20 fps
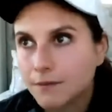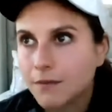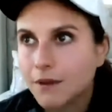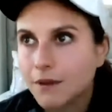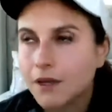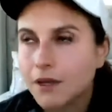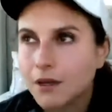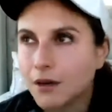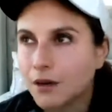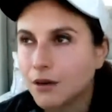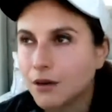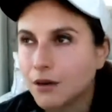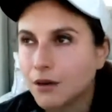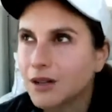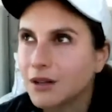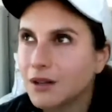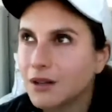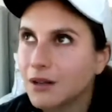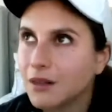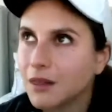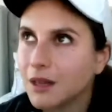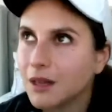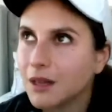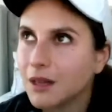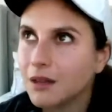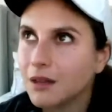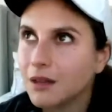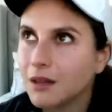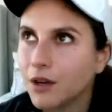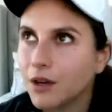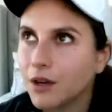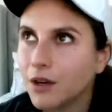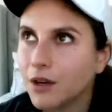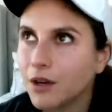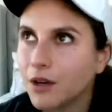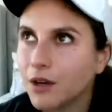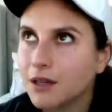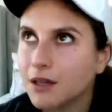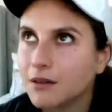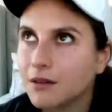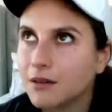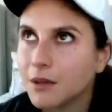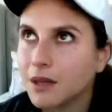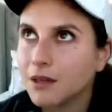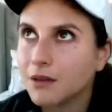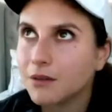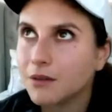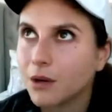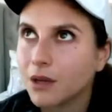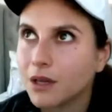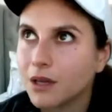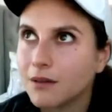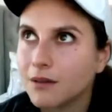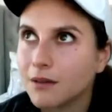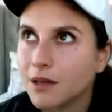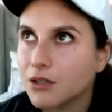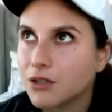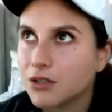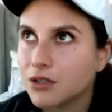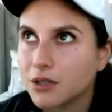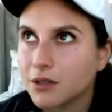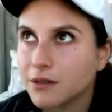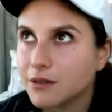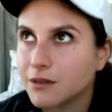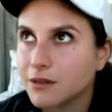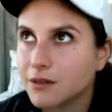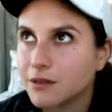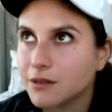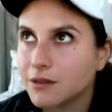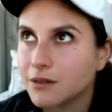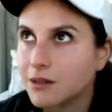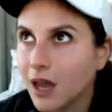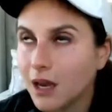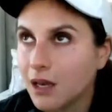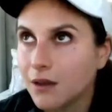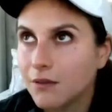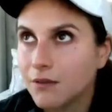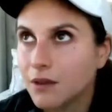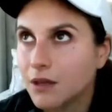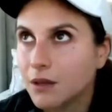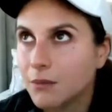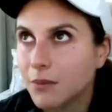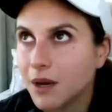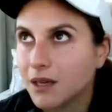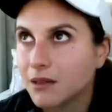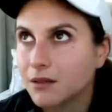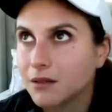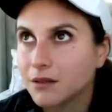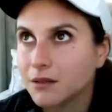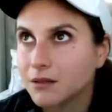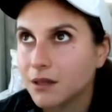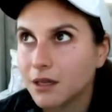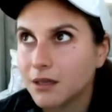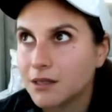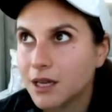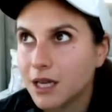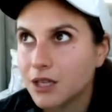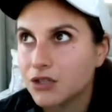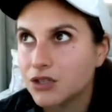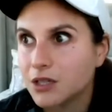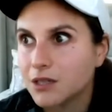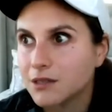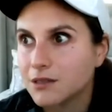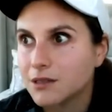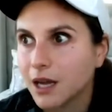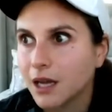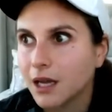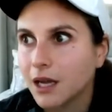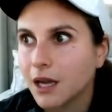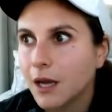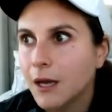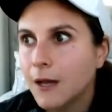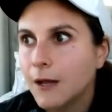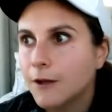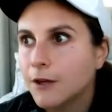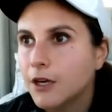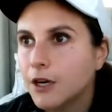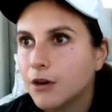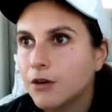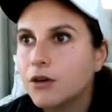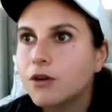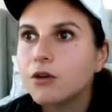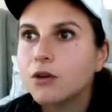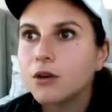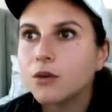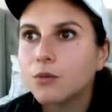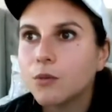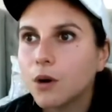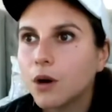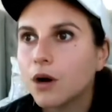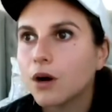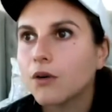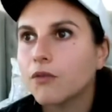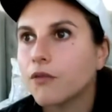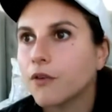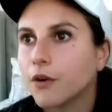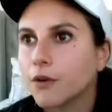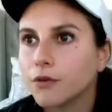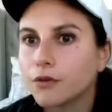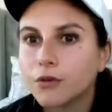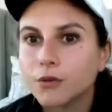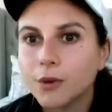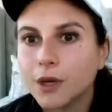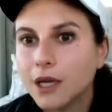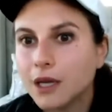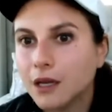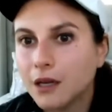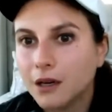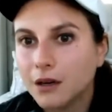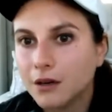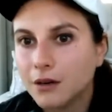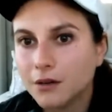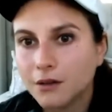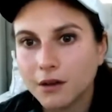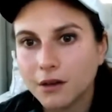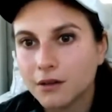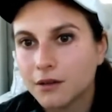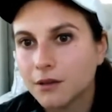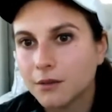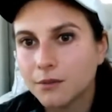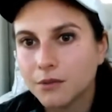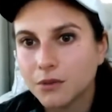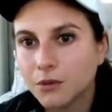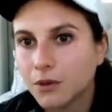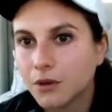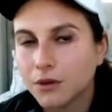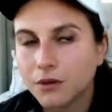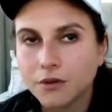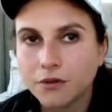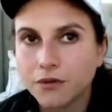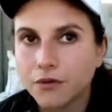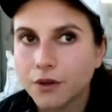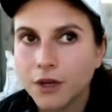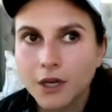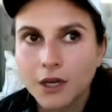the thing that's frustrating in some of these organizations, again, even the best intentioned is like, you could work for 3 years on some sort of,